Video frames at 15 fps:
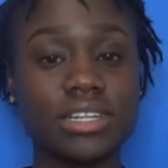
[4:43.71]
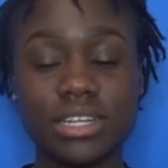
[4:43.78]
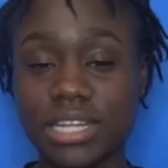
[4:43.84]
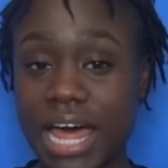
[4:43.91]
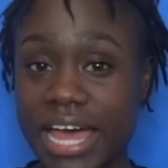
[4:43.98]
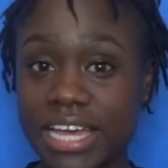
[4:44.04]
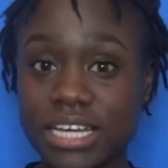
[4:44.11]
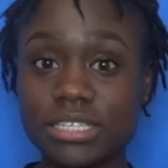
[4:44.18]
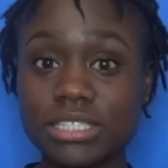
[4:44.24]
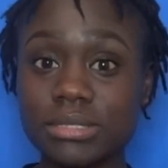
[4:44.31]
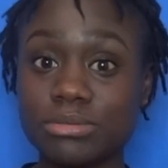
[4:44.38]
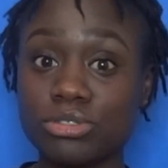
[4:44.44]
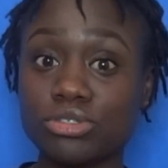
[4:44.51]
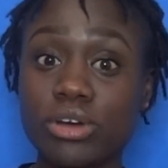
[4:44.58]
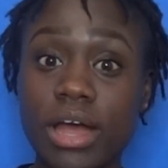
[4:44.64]
Like,
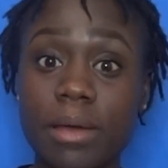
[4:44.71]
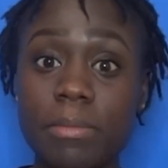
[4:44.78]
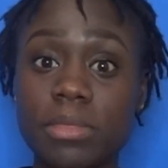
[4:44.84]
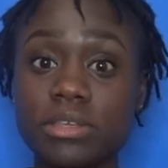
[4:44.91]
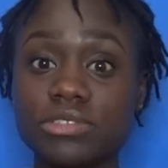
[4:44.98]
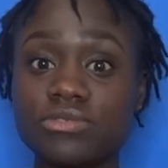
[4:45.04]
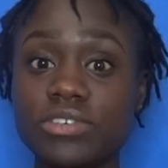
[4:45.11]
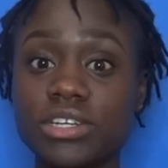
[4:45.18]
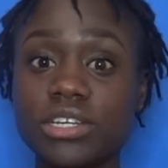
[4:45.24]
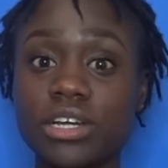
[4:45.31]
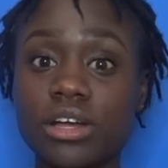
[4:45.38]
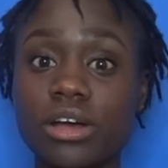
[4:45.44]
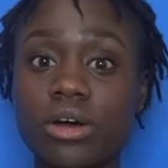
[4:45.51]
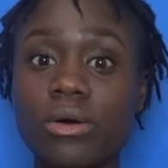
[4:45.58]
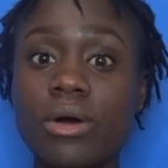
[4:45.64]
subscribe this
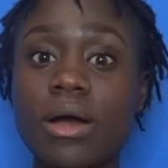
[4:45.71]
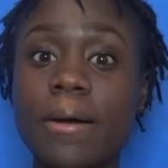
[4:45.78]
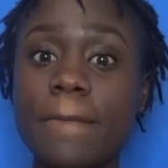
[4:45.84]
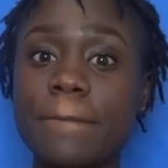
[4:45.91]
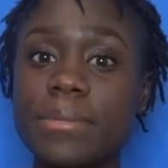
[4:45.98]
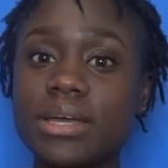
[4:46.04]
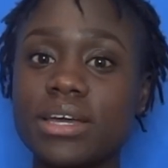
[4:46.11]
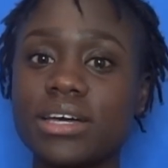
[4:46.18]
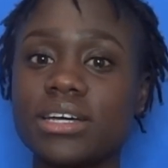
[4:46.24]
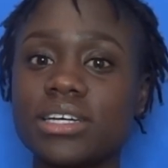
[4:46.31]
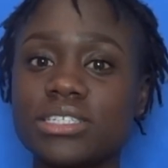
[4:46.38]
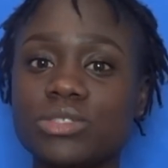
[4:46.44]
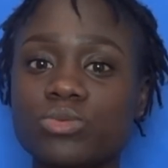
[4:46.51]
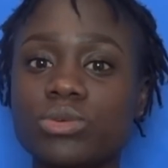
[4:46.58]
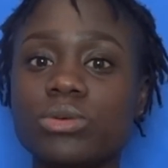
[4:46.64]
video
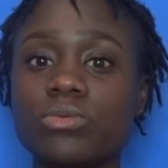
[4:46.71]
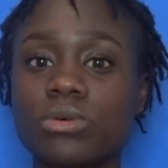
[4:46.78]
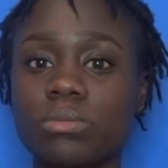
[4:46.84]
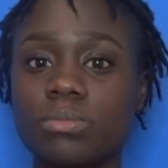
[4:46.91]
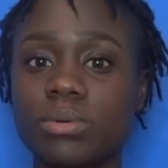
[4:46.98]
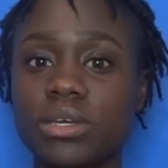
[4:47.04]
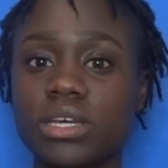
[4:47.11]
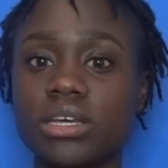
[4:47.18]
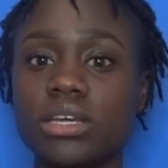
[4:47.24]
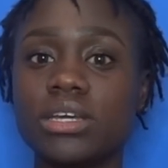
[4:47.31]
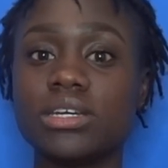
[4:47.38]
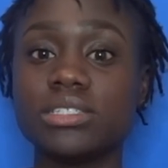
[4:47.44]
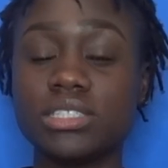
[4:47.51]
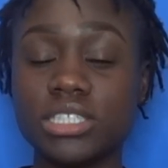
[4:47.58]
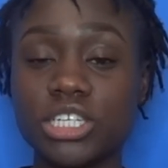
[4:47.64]
because we will be
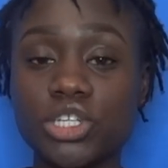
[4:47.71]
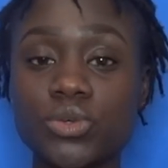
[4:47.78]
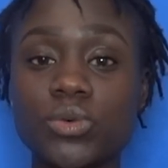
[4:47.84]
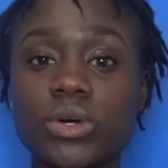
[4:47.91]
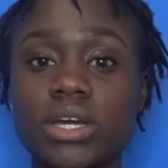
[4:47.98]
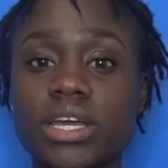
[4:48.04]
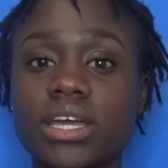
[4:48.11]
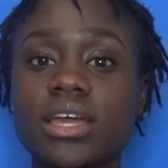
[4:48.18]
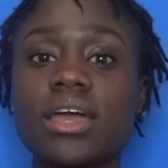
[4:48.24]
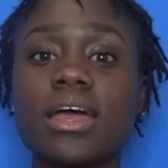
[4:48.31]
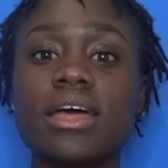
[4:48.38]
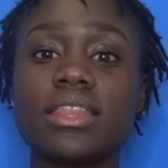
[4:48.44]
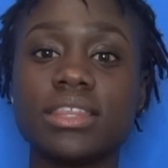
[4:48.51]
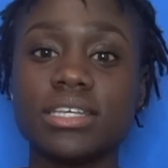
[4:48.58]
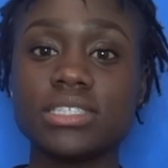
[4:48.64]
continuing
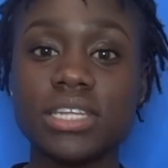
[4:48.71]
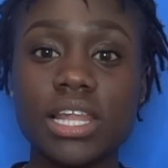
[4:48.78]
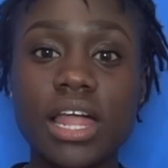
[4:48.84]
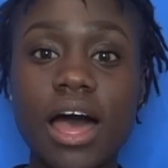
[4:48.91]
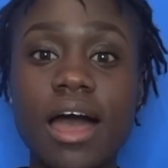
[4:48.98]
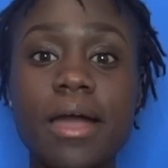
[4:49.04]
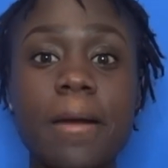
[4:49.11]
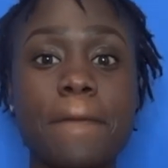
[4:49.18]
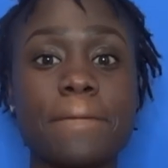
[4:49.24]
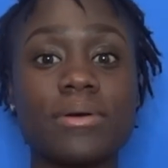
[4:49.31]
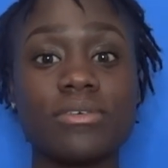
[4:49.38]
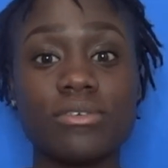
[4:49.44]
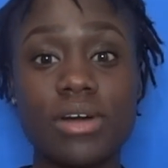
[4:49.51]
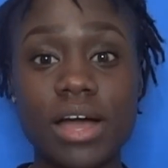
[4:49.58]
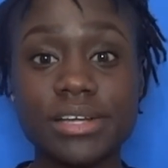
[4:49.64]
this lock
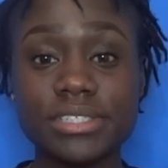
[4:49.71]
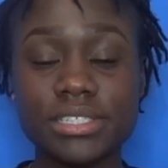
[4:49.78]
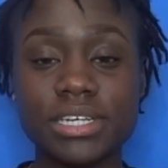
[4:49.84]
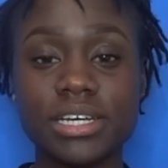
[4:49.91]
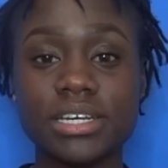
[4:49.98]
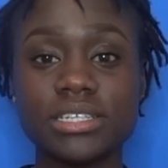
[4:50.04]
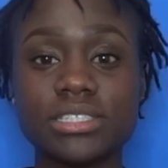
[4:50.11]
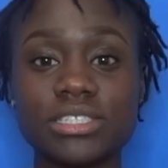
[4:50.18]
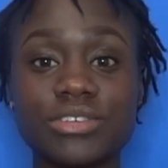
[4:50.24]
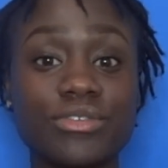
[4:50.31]
process.